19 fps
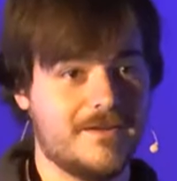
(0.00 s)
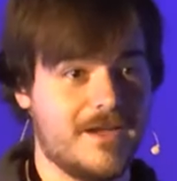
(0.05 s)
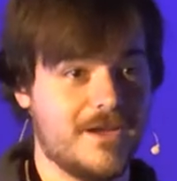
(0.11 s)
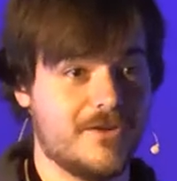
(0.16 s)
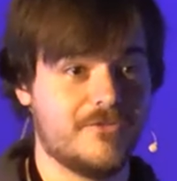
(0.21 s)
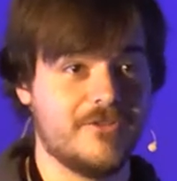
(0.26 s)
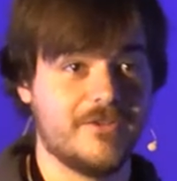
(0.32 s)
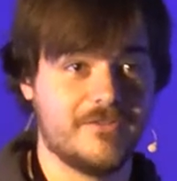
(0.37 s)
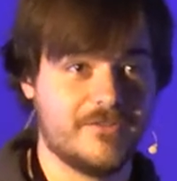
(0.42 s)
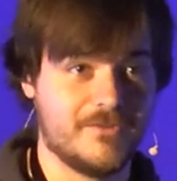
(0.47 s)

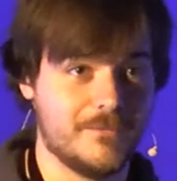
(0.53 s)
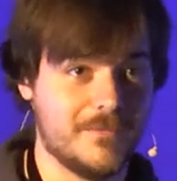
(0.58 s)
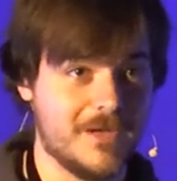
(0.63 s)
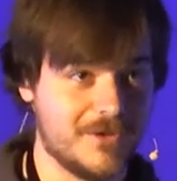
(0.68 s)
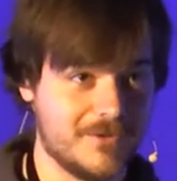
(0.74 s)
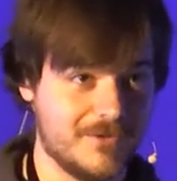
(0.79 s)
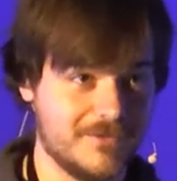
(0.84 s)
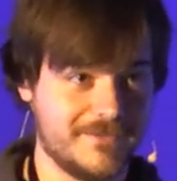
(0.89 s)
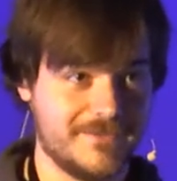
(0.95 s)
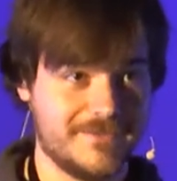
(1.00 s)
actually
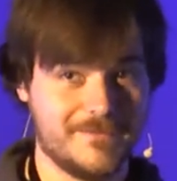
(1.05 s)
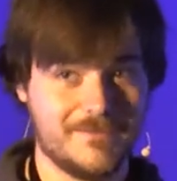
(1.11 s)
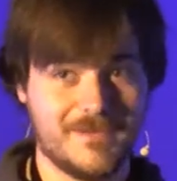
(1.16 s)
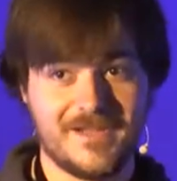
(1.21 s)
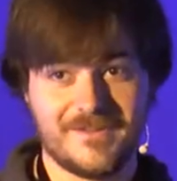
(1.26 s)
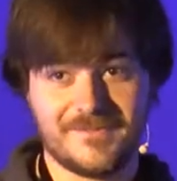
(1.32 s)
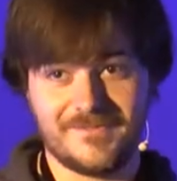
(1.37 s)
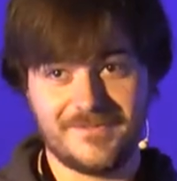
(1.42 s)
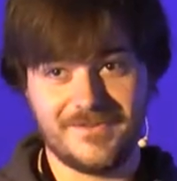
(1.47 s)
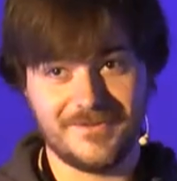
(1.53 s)
smuggled in the
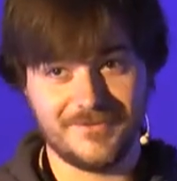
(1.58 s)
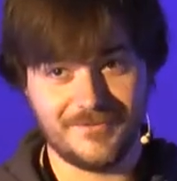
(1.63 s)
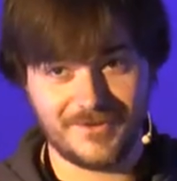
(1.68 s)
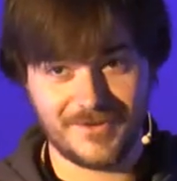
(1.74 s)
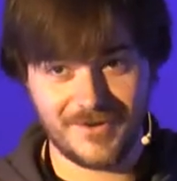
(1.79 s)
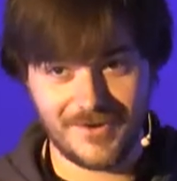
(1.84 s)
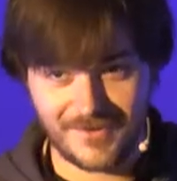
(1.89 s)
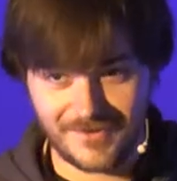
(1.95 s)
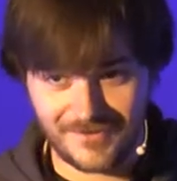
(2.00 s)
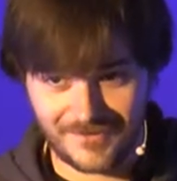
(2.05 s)
back seat of a
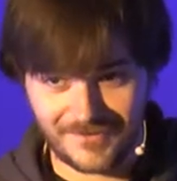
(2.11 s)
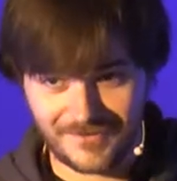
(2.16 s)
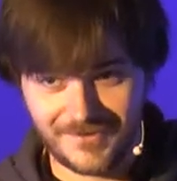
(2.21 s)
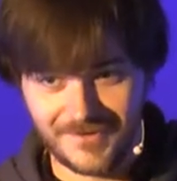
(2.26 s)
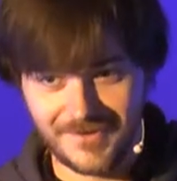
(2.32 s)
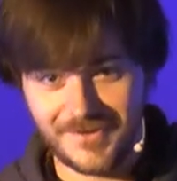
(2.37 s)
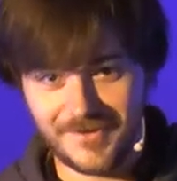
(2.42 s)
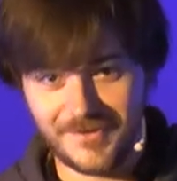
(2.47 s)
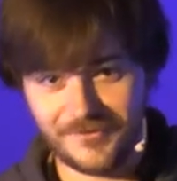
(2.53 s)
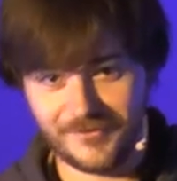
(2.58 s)
car
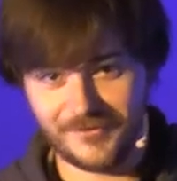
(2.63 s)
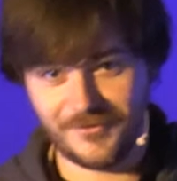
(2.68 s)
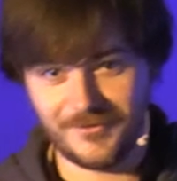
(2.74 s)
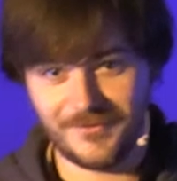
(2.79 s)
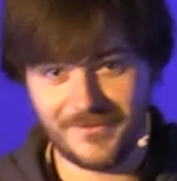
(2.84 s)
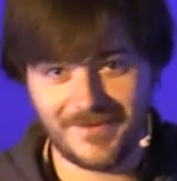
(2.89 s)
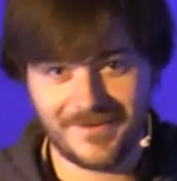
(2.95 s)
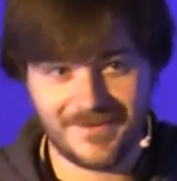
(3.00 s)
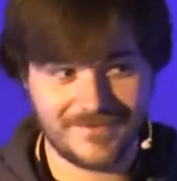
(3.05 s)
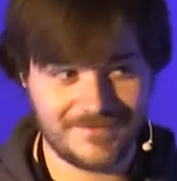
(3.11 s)
so
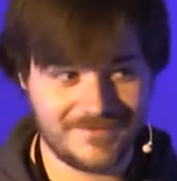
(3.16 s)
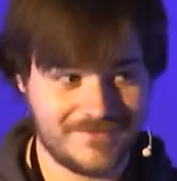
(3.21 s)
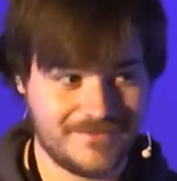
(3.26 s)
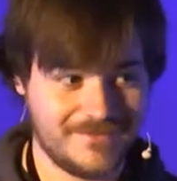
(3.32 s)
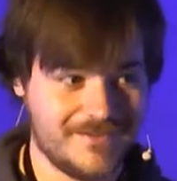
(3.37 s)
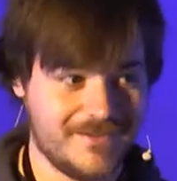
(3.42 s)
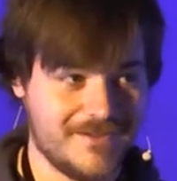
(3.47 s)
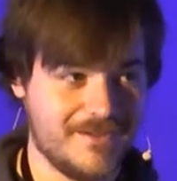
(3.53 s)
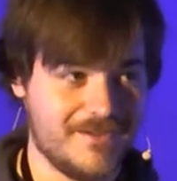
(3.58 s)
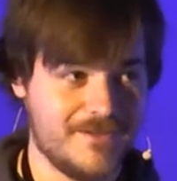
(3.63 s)
that
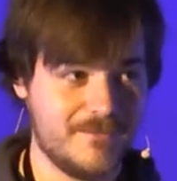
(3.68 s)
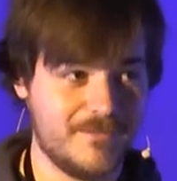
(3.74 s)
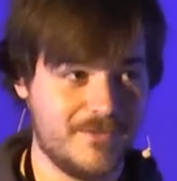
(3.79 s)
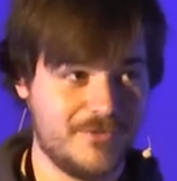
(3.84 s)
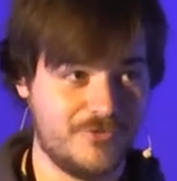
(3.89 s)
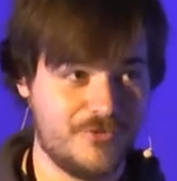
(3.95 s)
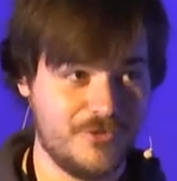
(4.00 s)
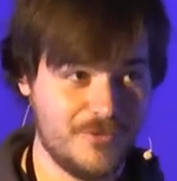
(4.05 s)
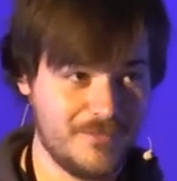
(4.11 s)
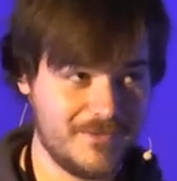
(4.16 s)
uh, the
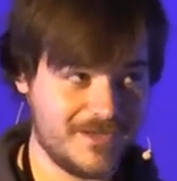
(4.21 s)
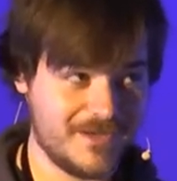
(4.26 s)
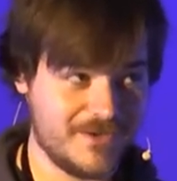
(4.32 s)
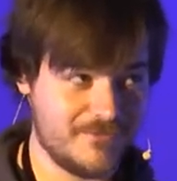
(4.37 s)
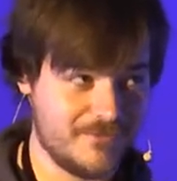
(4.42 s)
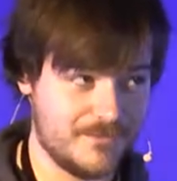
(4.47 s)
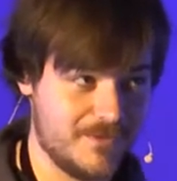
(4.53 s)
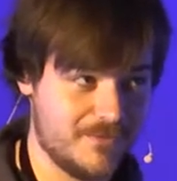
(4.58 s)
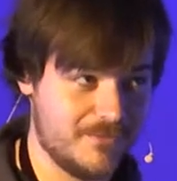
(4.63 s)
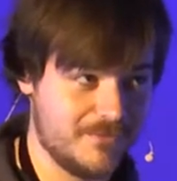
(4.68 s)
German
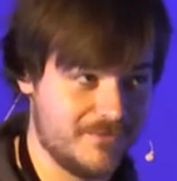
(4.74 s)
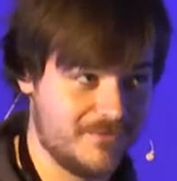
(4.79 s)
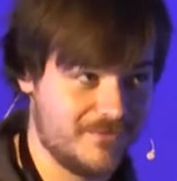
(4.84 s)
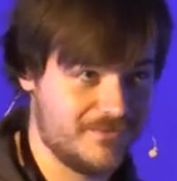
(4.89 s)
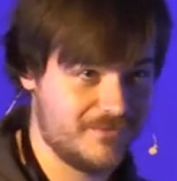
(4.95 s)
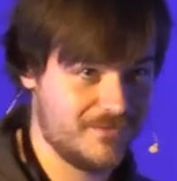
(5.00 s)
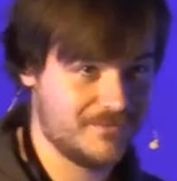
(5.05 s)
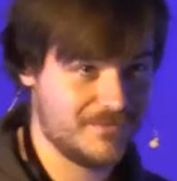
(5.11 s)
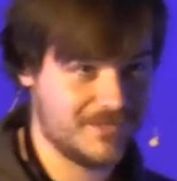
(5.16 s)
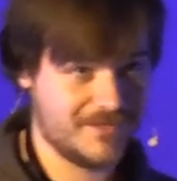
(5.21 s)
government wouldn't
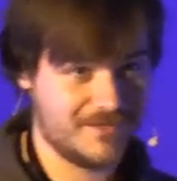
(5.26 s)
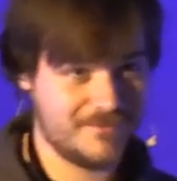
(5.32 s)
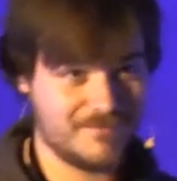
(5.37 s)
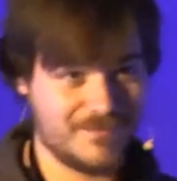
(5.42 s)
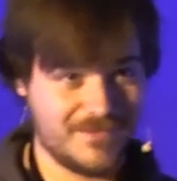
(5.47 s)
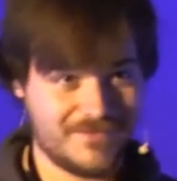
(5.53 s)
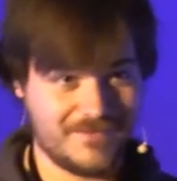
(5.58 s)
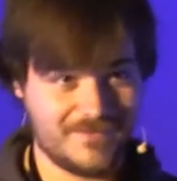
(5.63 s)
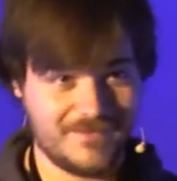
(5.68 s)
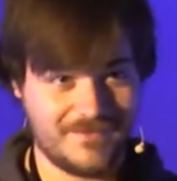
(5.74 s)
see me,
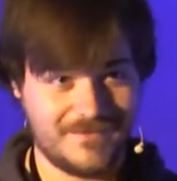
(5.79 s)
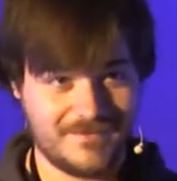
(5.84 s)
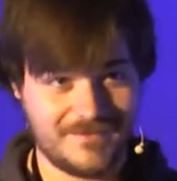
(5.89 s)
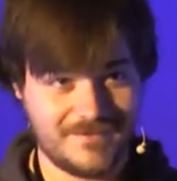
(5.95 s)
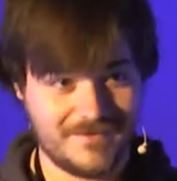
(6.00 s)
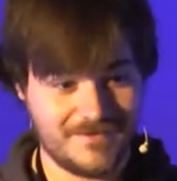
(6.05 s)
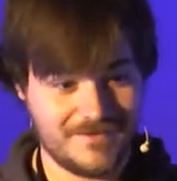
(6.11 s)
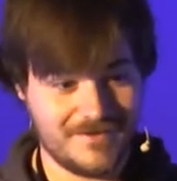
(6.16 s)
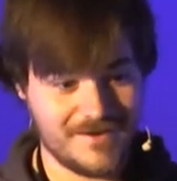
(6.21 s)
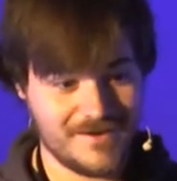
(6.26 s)
but
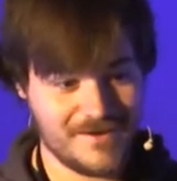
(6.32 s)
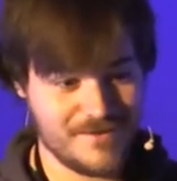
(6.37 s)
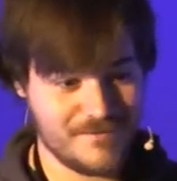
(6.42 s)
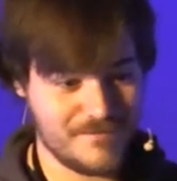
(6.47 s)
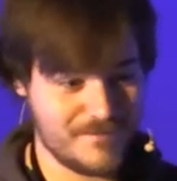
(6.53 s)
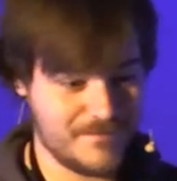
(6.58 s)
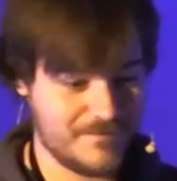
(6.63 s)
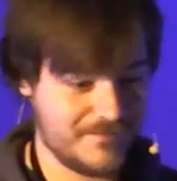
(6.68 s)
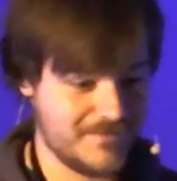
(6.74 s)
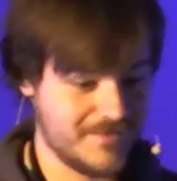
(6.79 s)
the
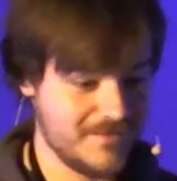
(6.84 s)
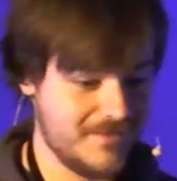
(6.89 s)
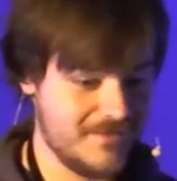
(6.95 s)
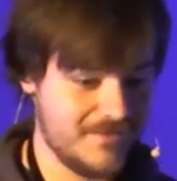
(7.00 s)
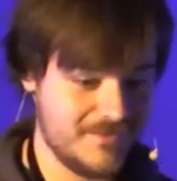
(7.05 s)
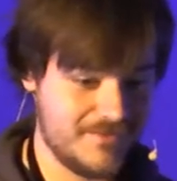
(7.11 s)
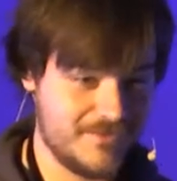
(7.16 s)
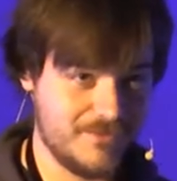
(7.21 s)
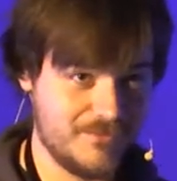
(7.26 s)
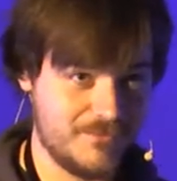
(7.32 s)
um,
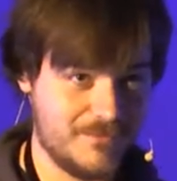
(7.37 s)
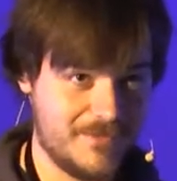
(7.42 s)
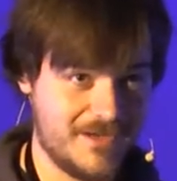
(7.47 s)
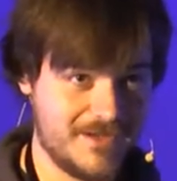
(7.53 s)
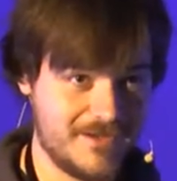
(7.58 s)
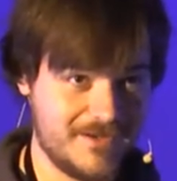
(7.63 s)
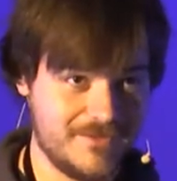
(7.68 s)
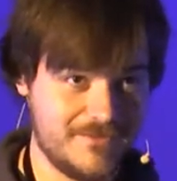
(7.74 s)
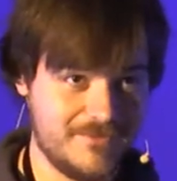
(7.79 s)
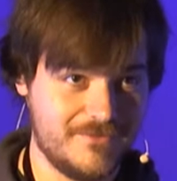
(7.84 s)
the
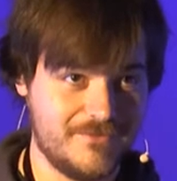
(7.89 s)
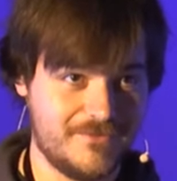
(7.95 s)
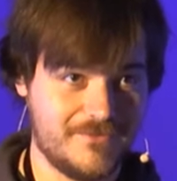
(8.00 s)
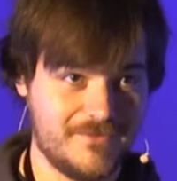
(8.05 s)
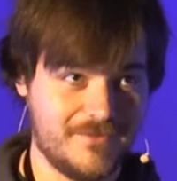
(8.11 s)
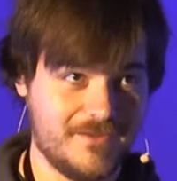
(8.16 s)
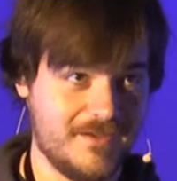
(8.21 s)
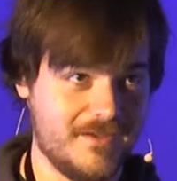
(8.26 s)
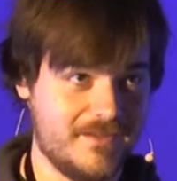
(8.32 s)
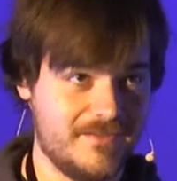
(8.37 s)
Romanians,
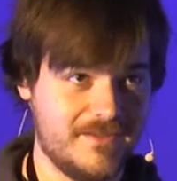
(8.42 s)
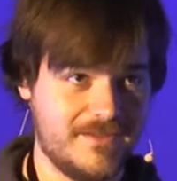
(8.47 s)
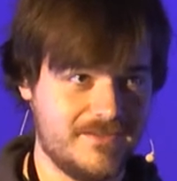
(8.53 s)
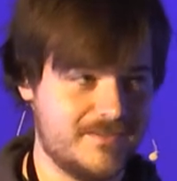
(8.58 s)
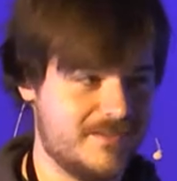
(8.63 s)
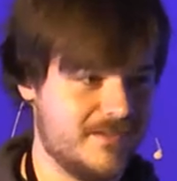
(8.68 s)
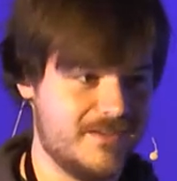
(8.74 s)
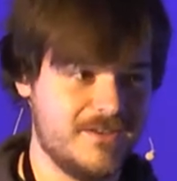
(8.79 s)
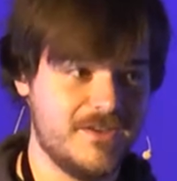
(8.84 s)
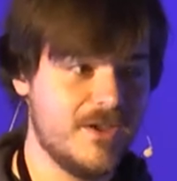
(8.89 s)
uh, they
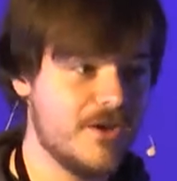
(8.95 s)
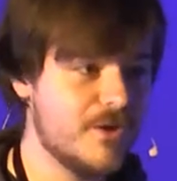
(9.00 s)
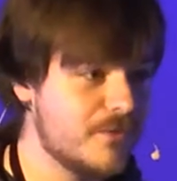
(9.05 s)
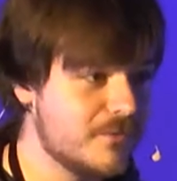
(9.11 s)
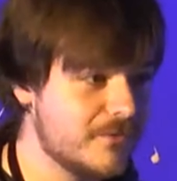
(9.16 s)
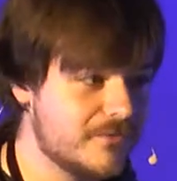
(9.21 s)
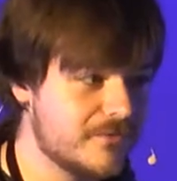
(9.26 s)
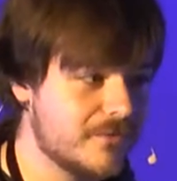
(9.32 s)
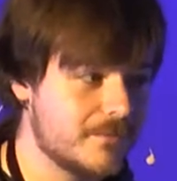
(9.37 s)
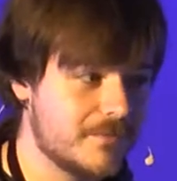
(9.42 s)
did know
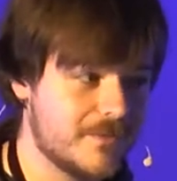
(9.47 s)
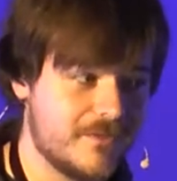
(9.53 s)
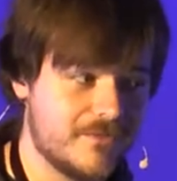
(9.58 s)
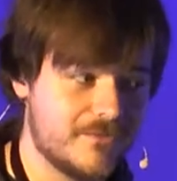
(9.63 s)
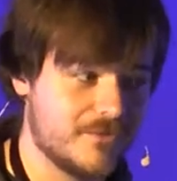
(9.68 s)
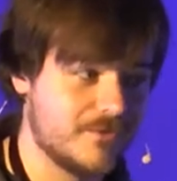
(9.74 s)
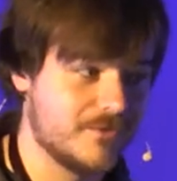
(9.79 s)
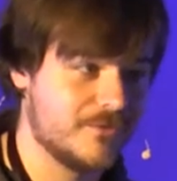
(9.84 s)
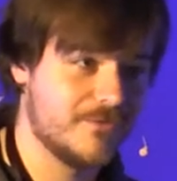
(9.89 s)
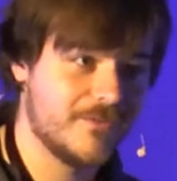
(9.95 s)
or something,
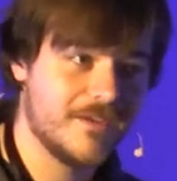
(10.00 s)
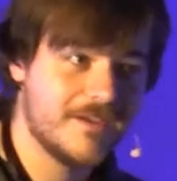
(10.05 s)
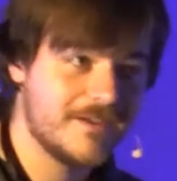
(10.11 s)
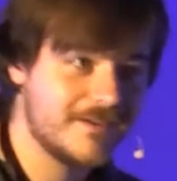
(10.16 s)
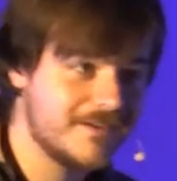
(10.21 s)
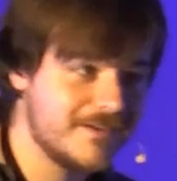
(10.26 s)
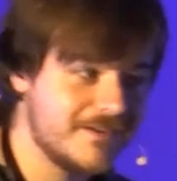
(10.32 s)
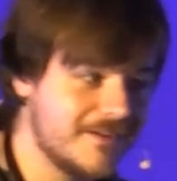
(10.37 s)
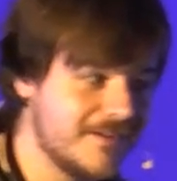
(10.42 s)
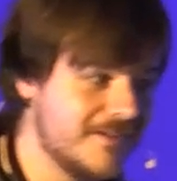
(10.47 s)
so it was fine.